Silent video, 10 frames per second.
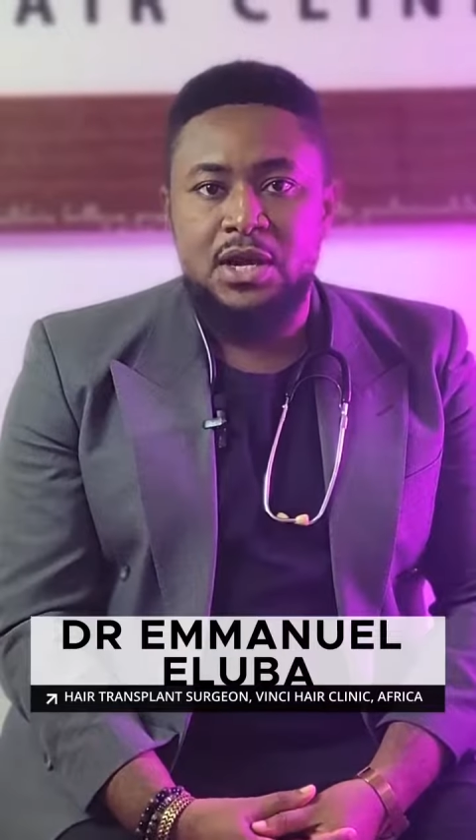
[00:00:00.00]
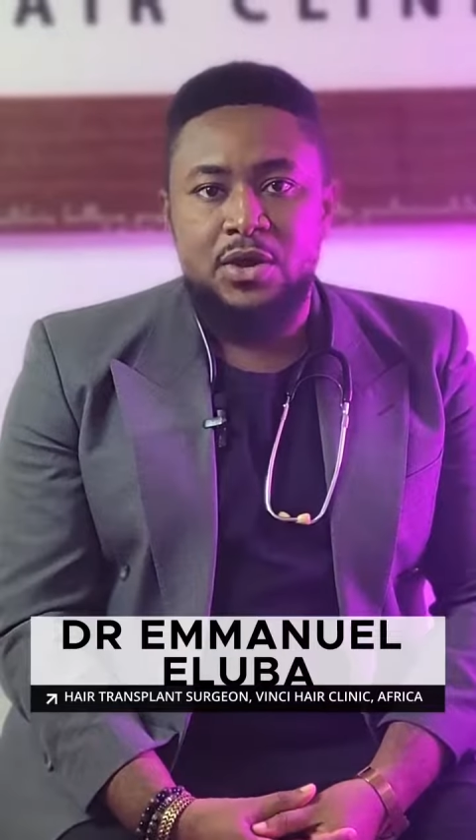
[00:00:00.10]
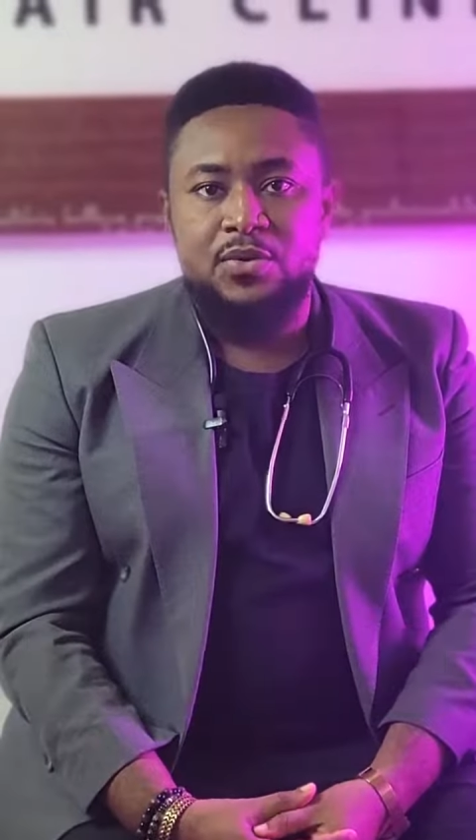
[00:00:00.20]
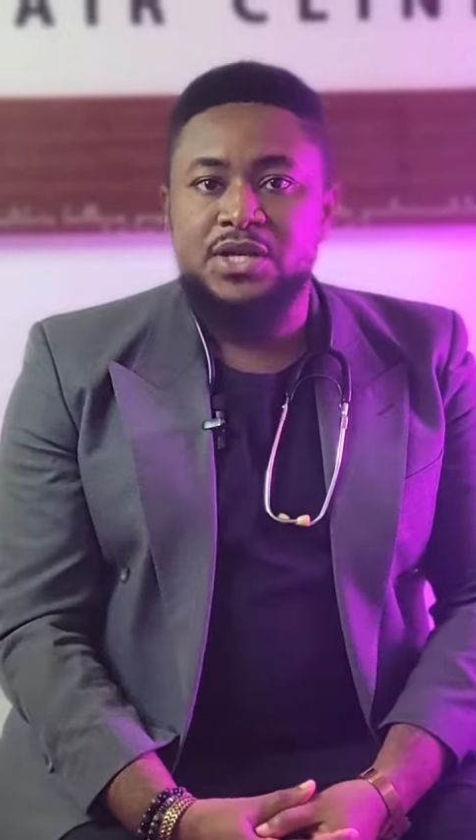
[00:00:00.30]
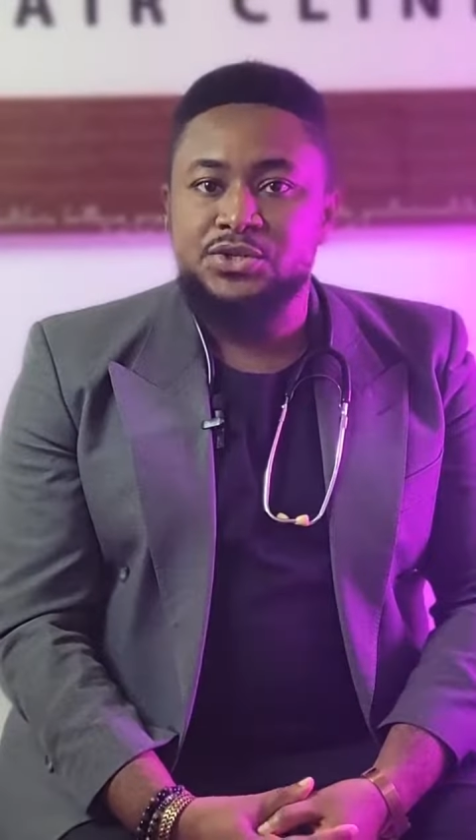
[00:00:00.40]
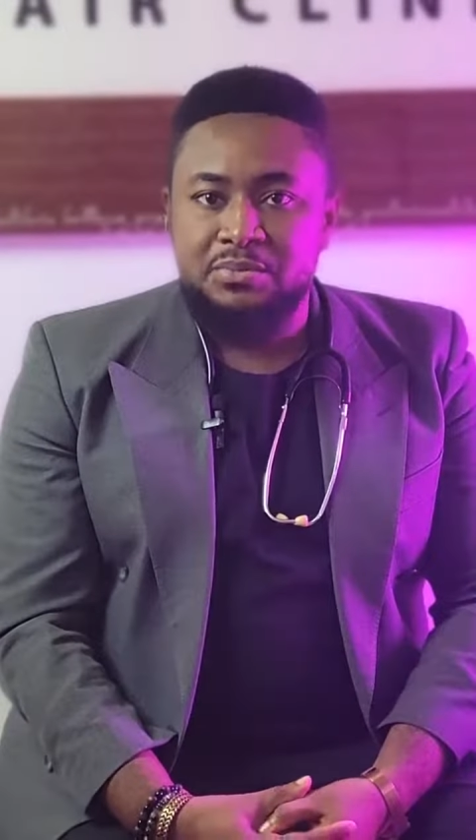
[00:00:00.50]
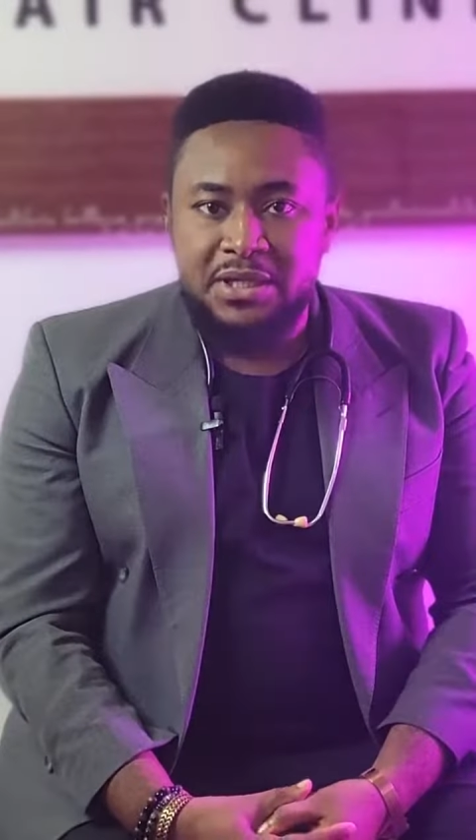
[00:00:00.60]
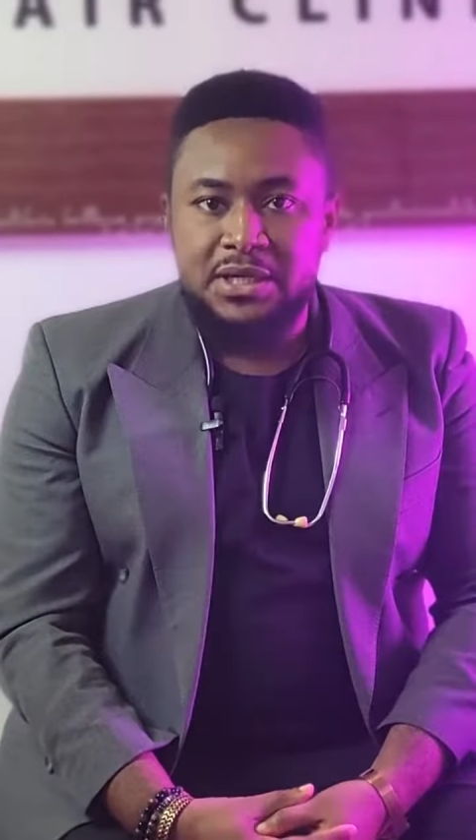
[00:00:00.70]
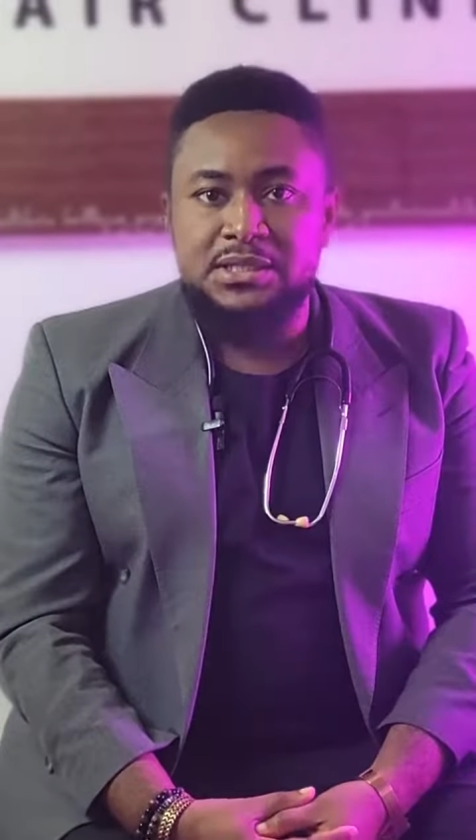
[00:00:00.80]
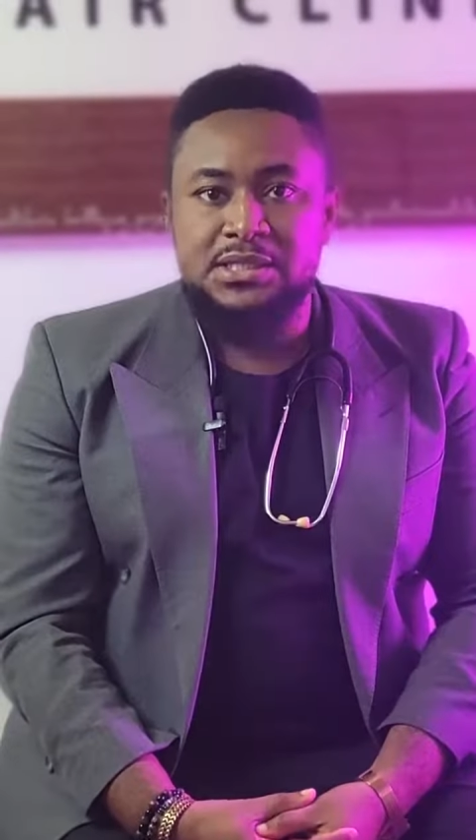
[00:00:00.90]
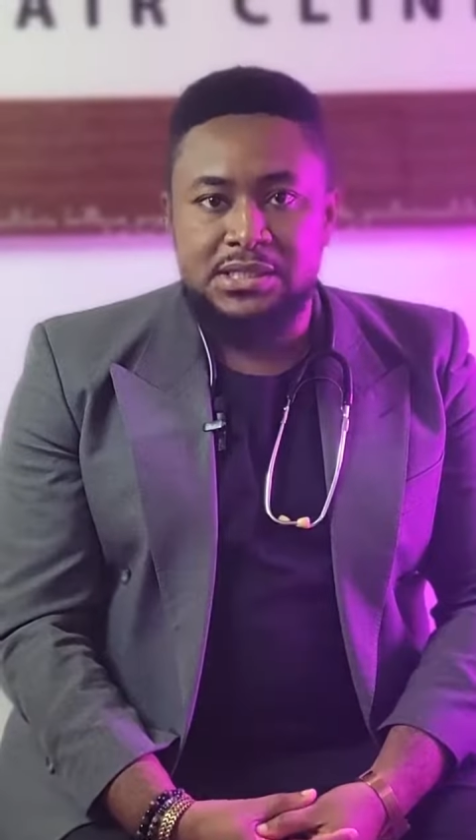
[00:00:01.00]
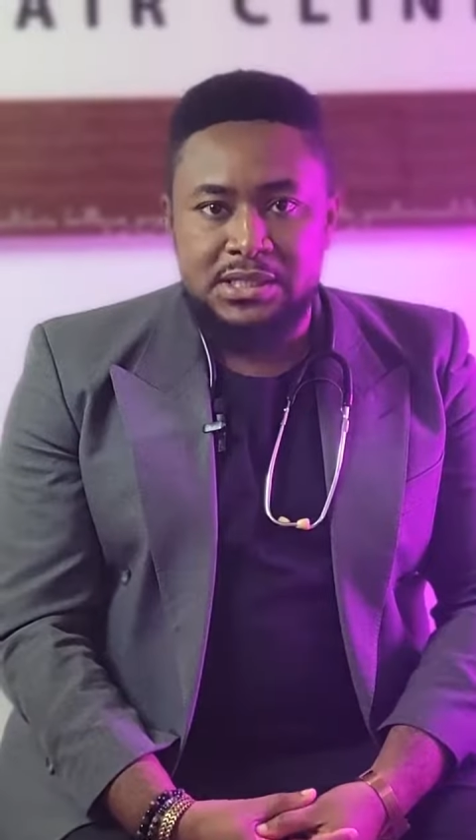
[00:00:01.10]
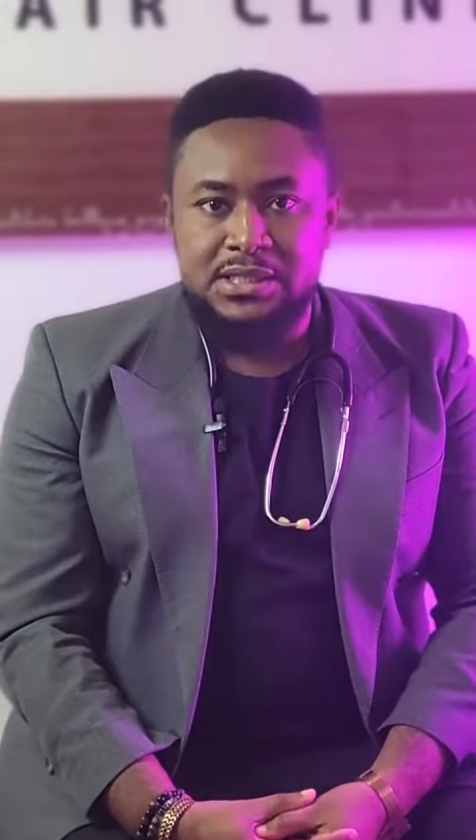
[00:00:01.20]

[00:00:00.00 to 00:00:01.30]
Once you begin to see the